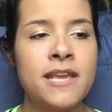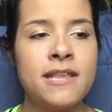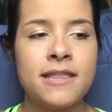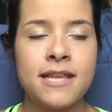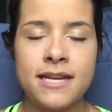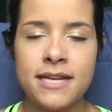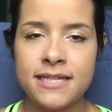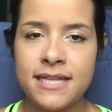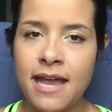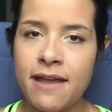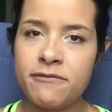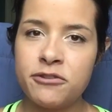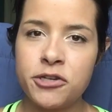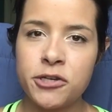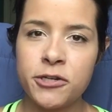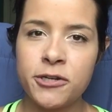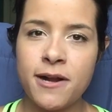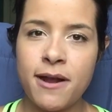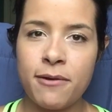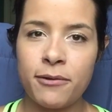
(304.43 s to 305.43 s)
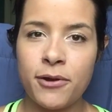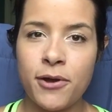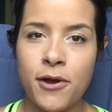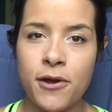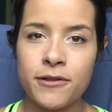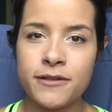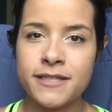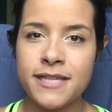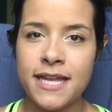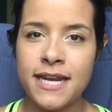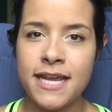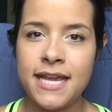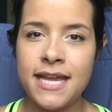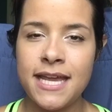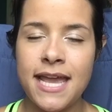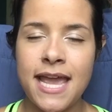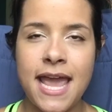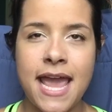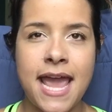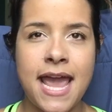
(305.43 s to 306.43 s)
That does have sugar alcohols in
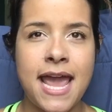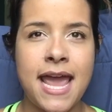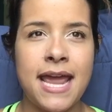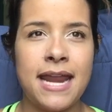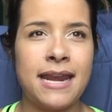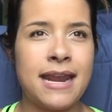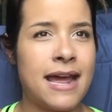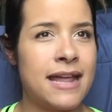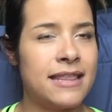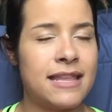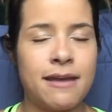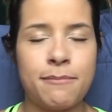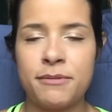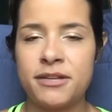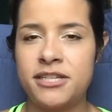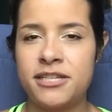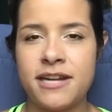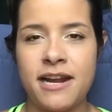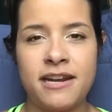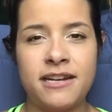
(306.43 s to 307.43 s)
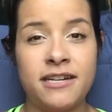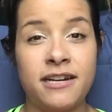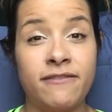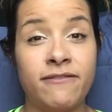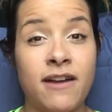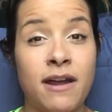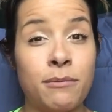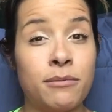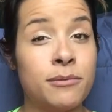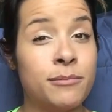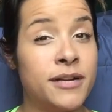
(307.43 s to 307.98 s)
it and not that much dietary fiber,